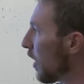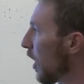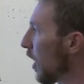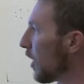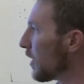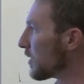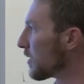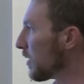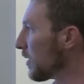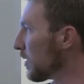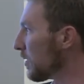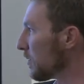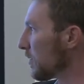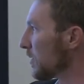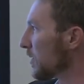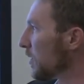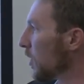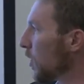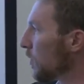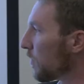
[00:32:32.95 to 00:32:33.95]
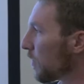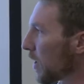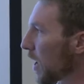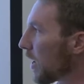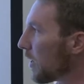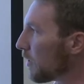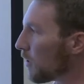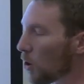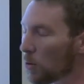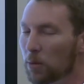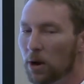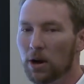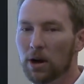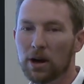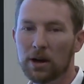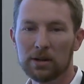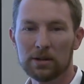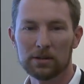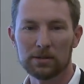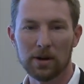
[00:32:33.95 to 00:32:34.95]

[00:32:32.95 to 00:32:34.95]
oh, it's going to sit overnight in Omaha,